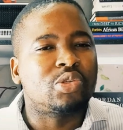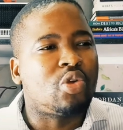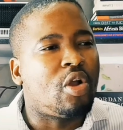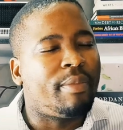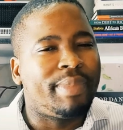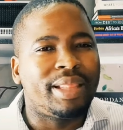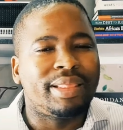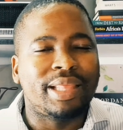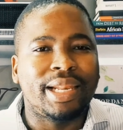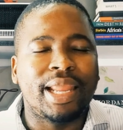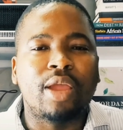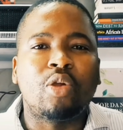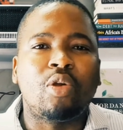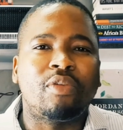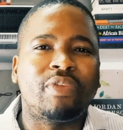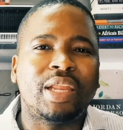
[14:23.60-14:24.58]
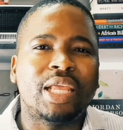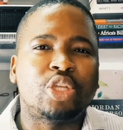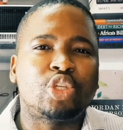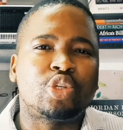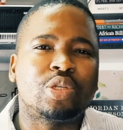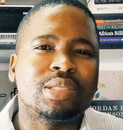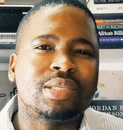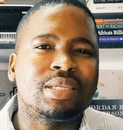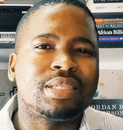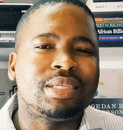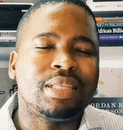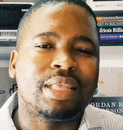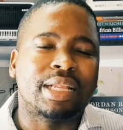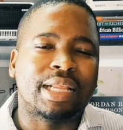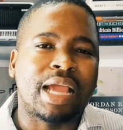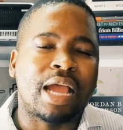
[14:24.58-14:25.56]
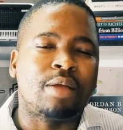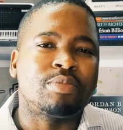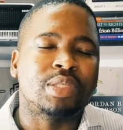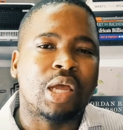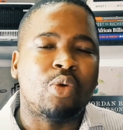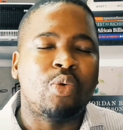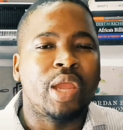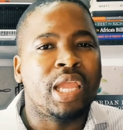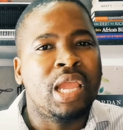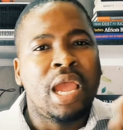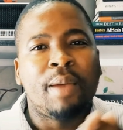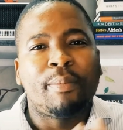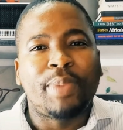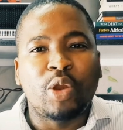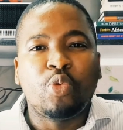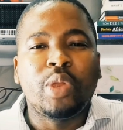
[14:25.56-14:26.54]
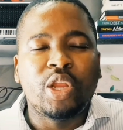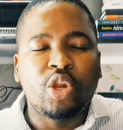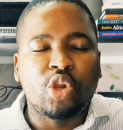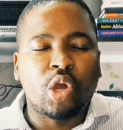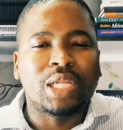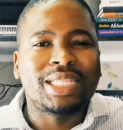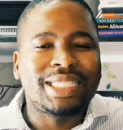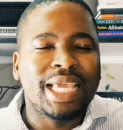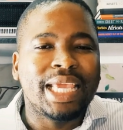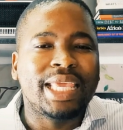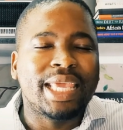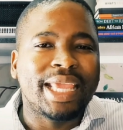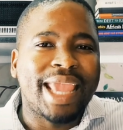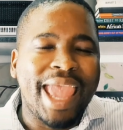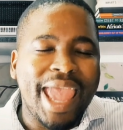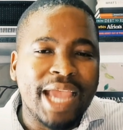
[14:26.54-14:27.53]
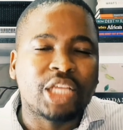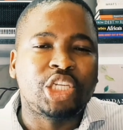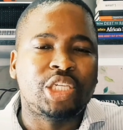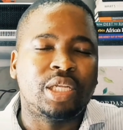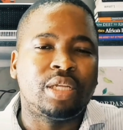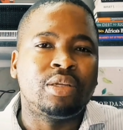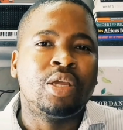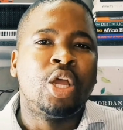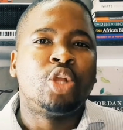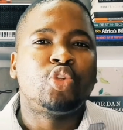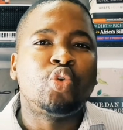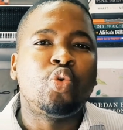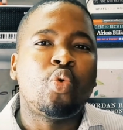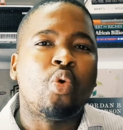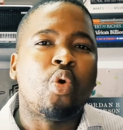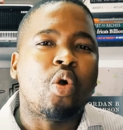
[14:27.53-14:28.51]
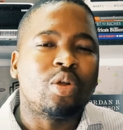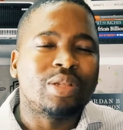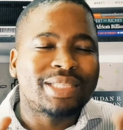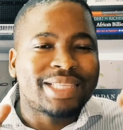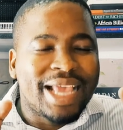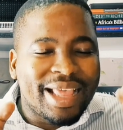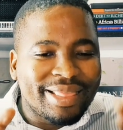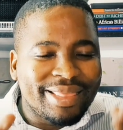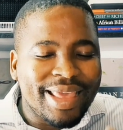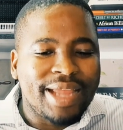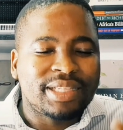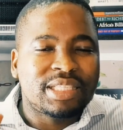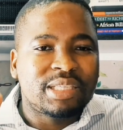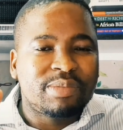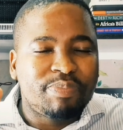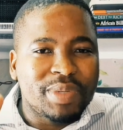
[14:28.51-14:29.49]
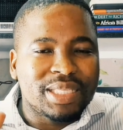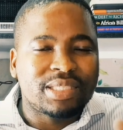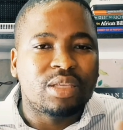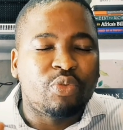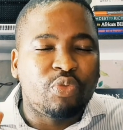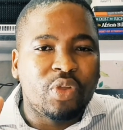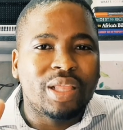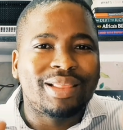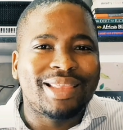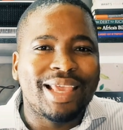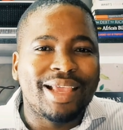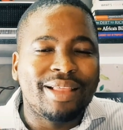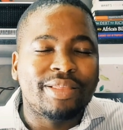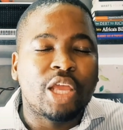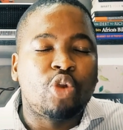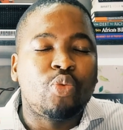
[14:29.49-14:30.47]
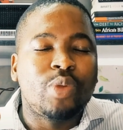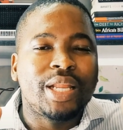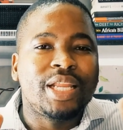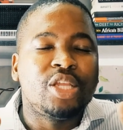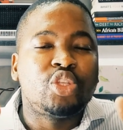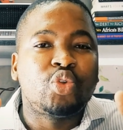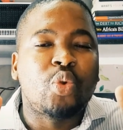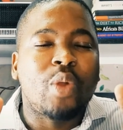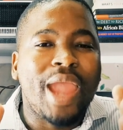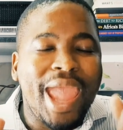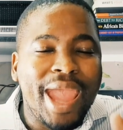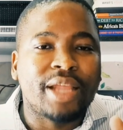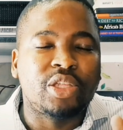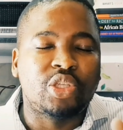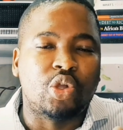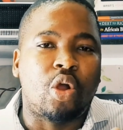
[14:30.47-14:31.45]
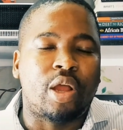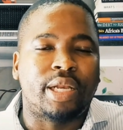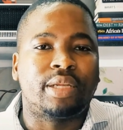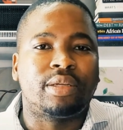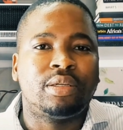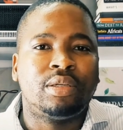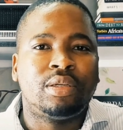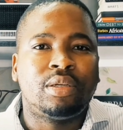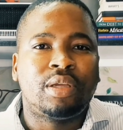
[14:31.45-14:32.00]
Eskom and the lack of electricity that comes our way, but we're not taking action towards that specific thing that we need to act on.